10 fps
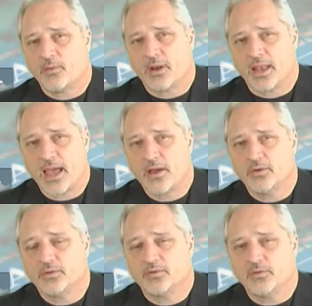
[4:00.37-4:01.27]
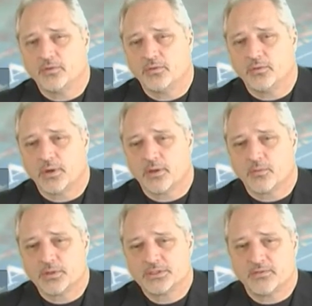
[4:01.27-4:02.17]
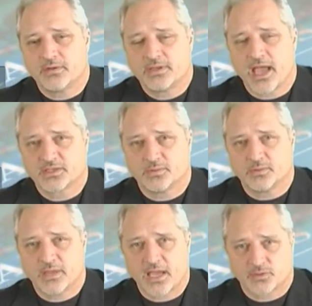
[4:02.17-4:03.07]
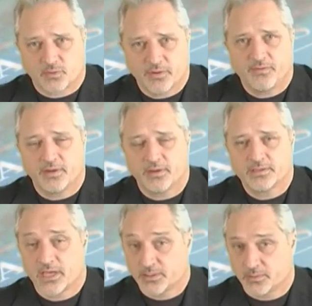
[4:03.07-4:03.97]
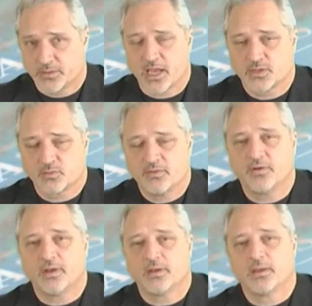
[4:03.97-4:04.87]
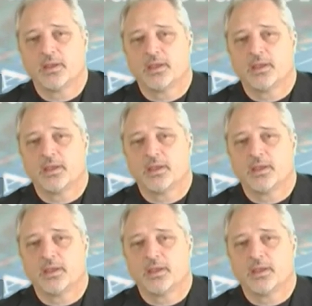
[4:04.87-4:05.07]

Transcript: that would allow you to receive a taxable tax refund, a sizable tax refund,